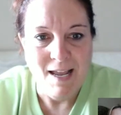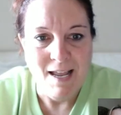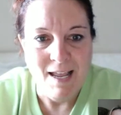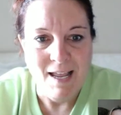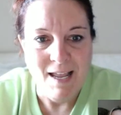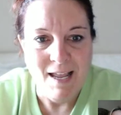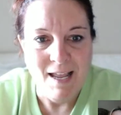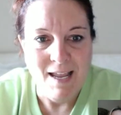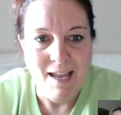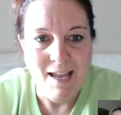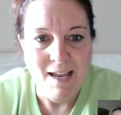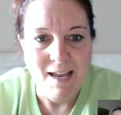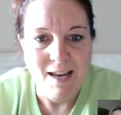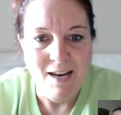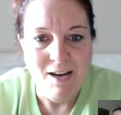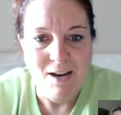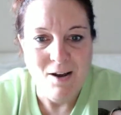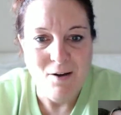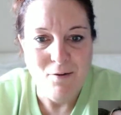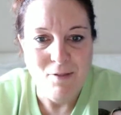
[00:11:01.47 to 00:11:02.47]

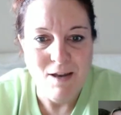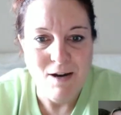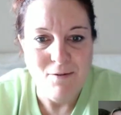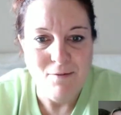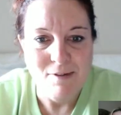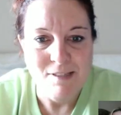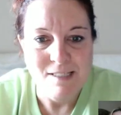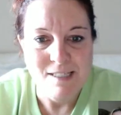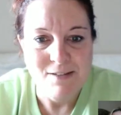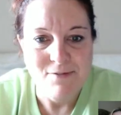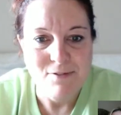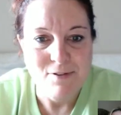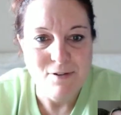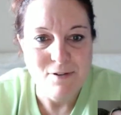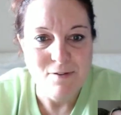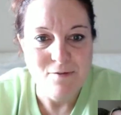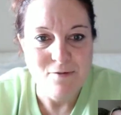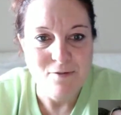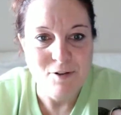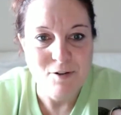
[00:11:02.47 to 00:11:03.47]
I know that it was
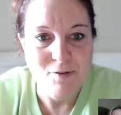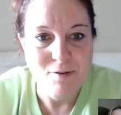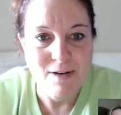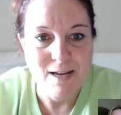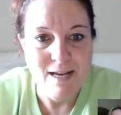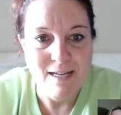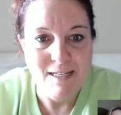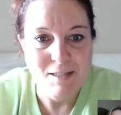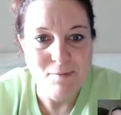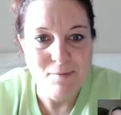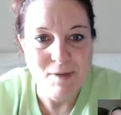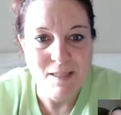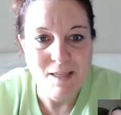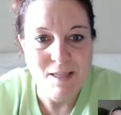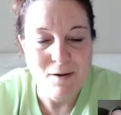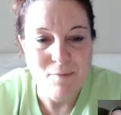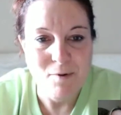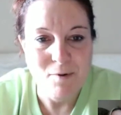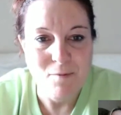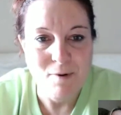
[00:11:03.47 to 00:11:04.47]
difficult for you not to be
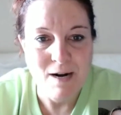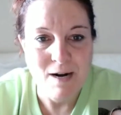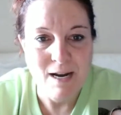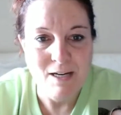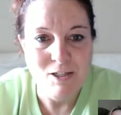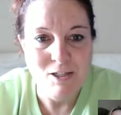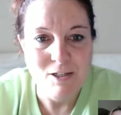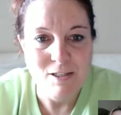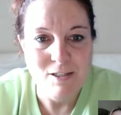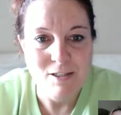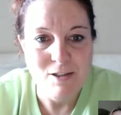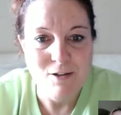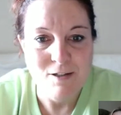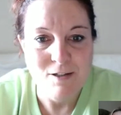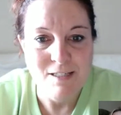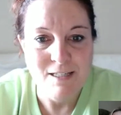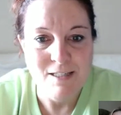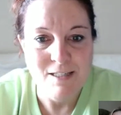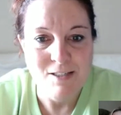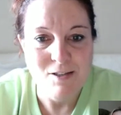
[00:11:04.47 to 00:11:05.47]
there, but when I just
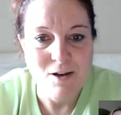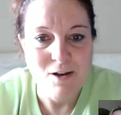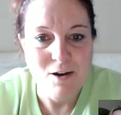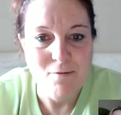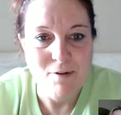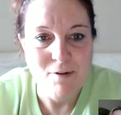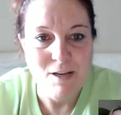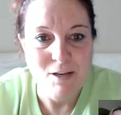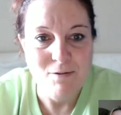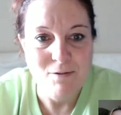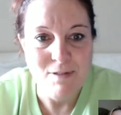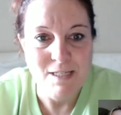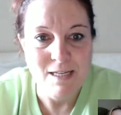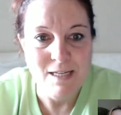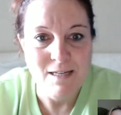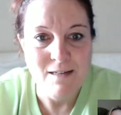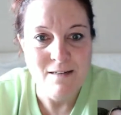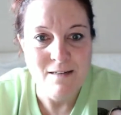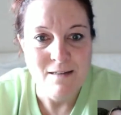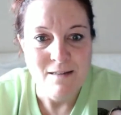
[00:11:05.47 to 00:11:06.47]
looked and saw what you
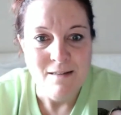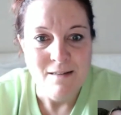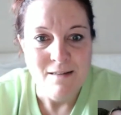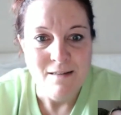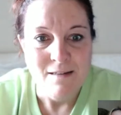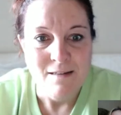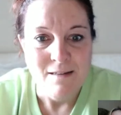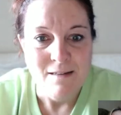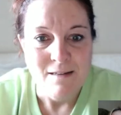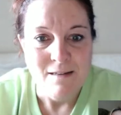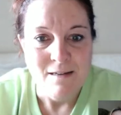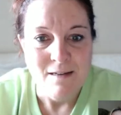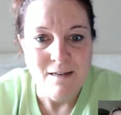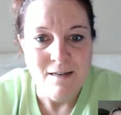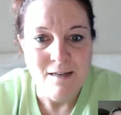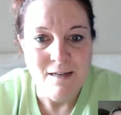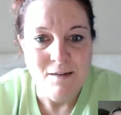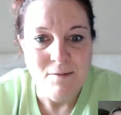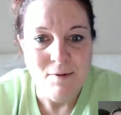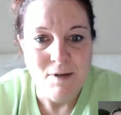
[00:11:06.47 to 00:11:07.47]
did
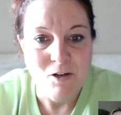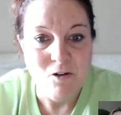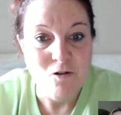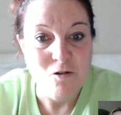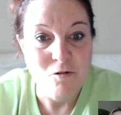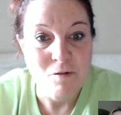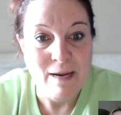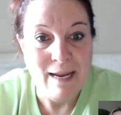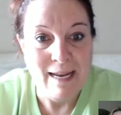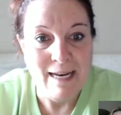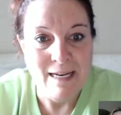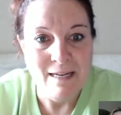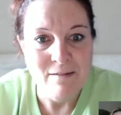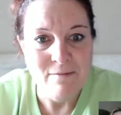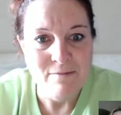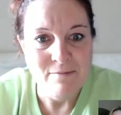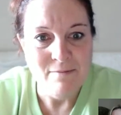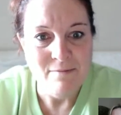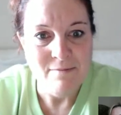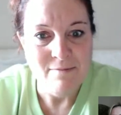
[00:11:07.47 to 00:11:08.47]
and
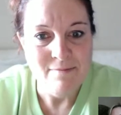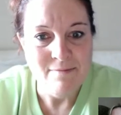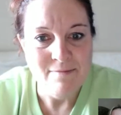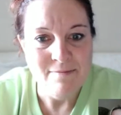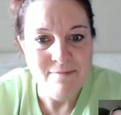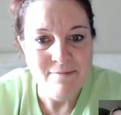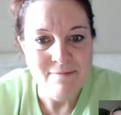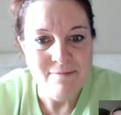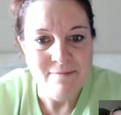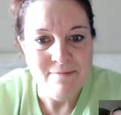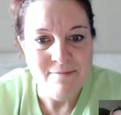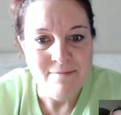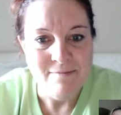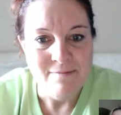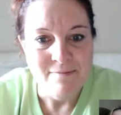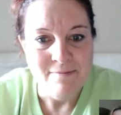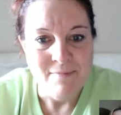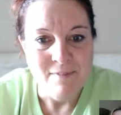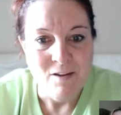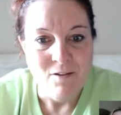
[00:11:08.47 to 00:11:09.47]
created
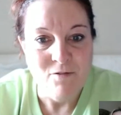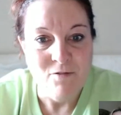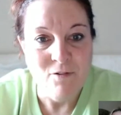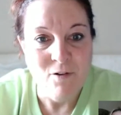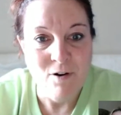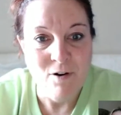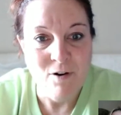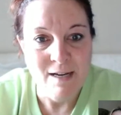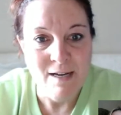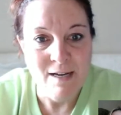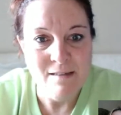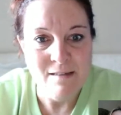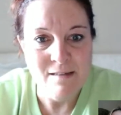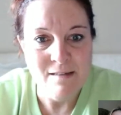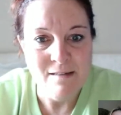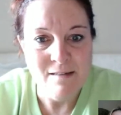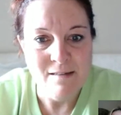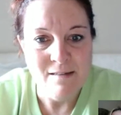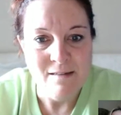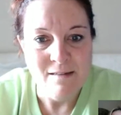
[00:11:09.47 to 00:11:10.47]
for
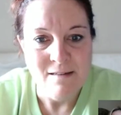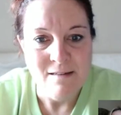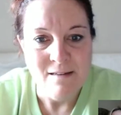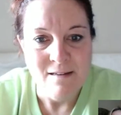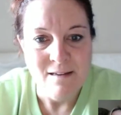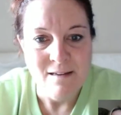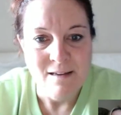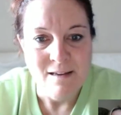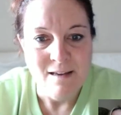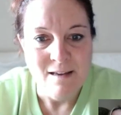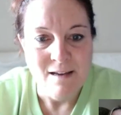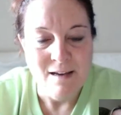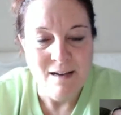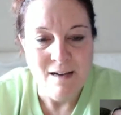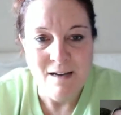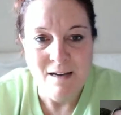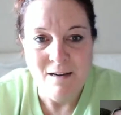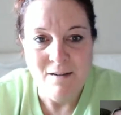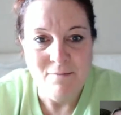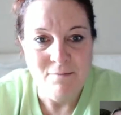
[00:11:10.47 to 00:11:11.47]
us,
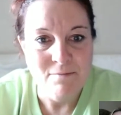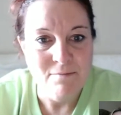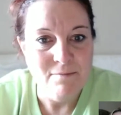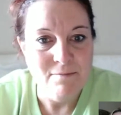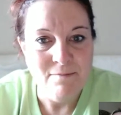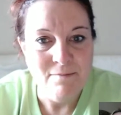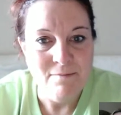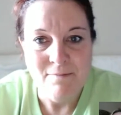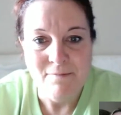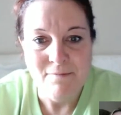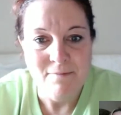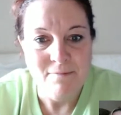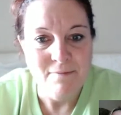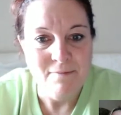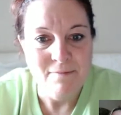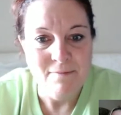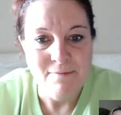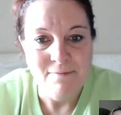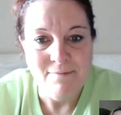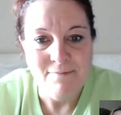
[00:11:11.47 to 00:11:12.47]
I'm
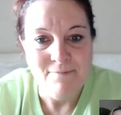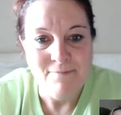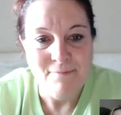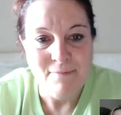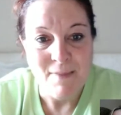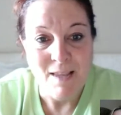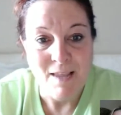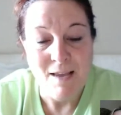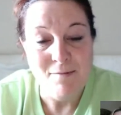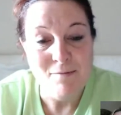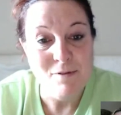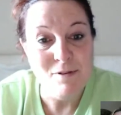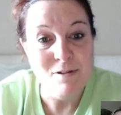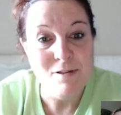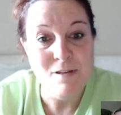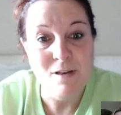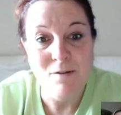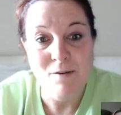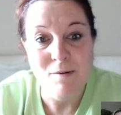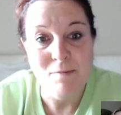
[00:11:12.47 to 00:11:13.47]

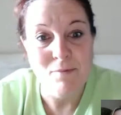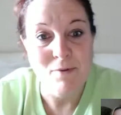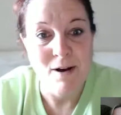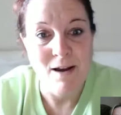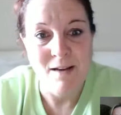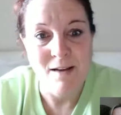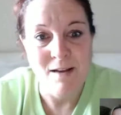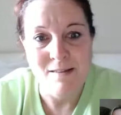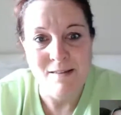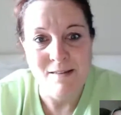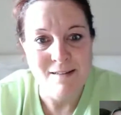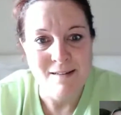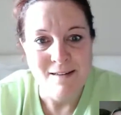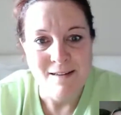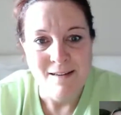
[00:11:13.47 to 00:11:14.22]
so impressed.